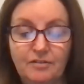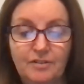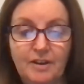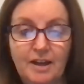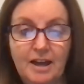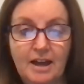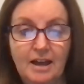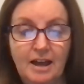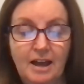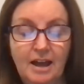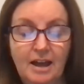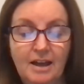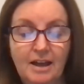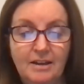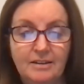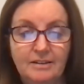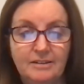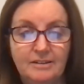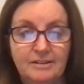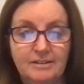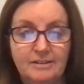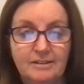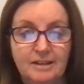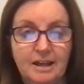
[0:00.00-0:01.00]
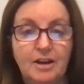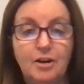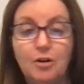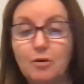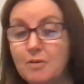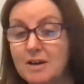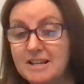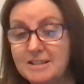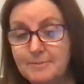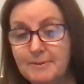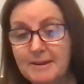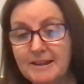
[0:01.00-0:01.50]
Has it
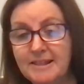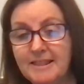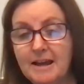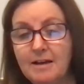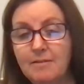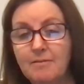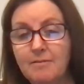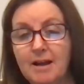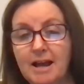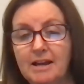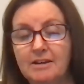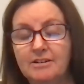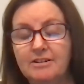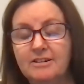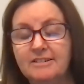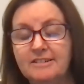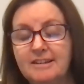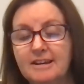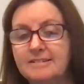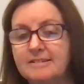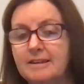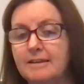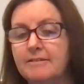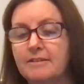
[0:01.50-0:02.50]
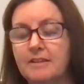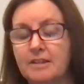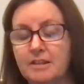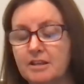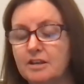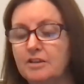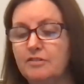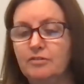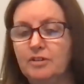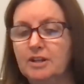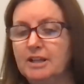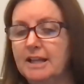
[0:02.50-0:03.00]
always been that way, or is that something that
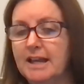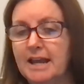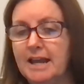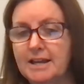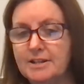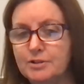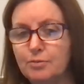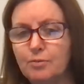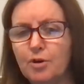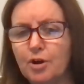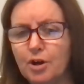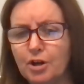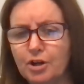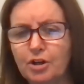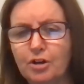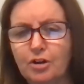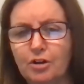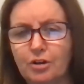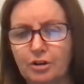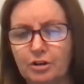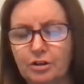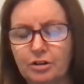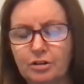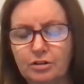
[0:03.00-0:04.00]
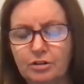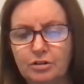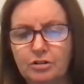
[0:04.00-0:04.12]
you've really had to work on?